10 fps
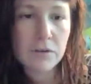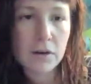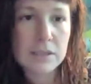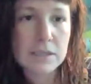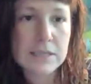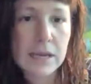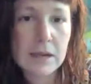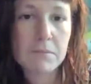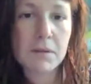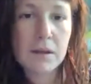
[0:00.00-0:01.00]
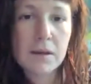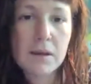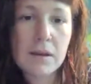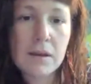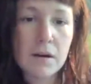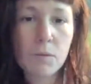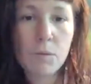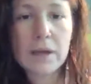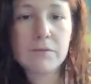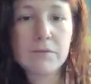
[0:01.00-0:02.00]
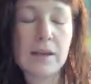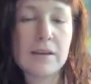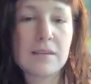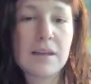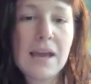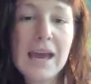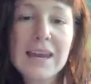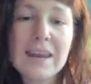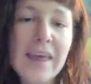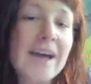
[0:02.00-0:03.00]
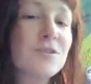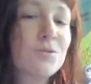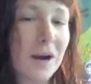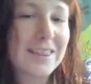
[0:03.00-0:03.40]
of on the same wavelength. And that's where